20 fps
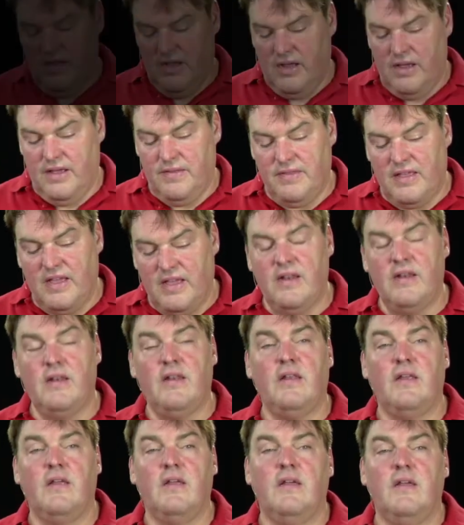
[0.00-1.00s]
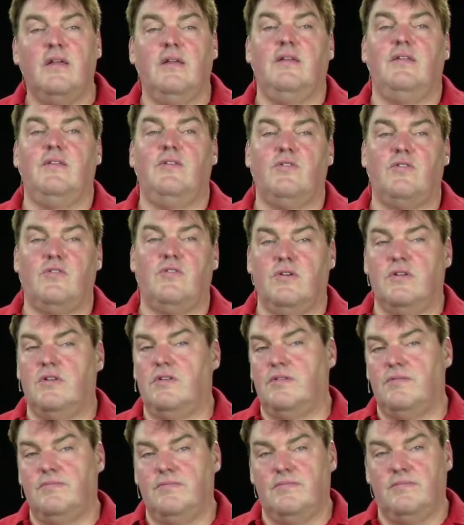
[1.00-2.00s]
And then you
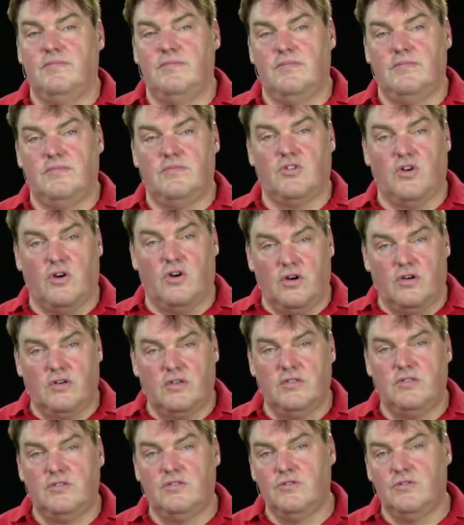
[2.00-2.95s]
could talk